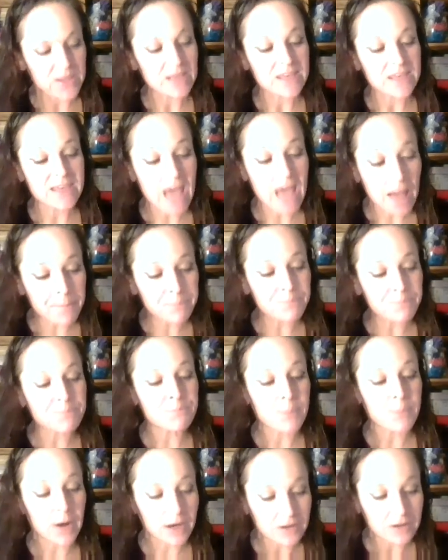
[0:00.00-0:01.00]

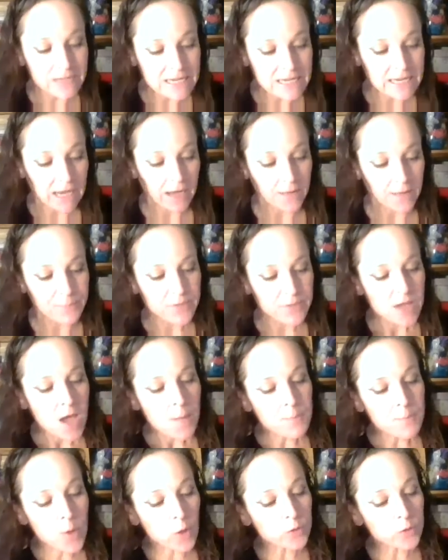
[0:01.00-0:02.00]
Yamparika,
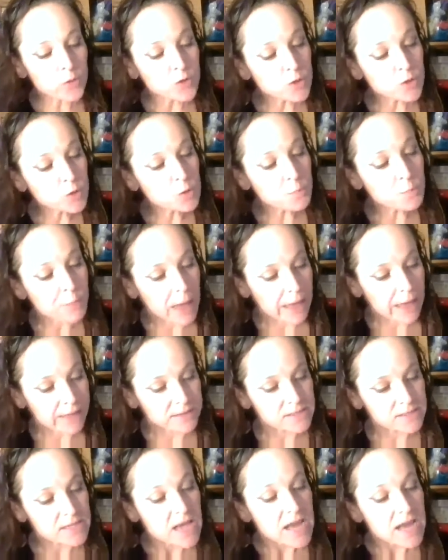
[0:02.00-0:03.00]
both Ute
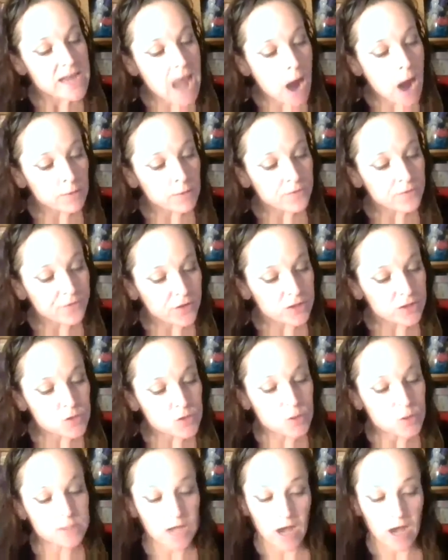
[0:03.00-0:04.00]
bands, now referred
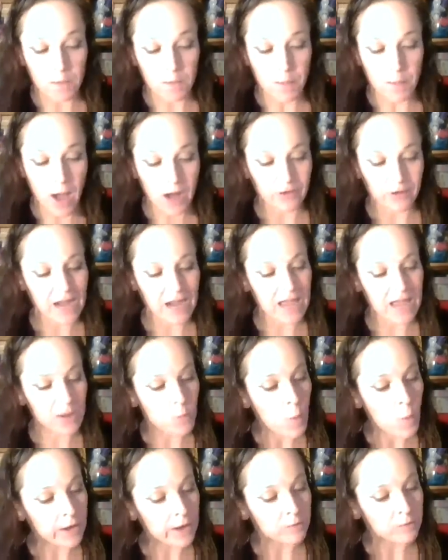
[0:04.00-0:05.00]
to as Uncompahgre
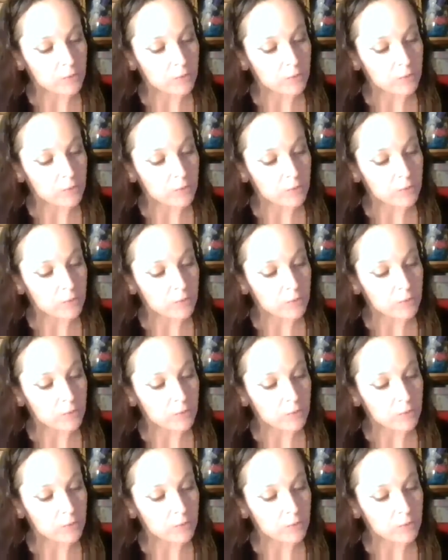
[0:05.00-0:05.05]
and White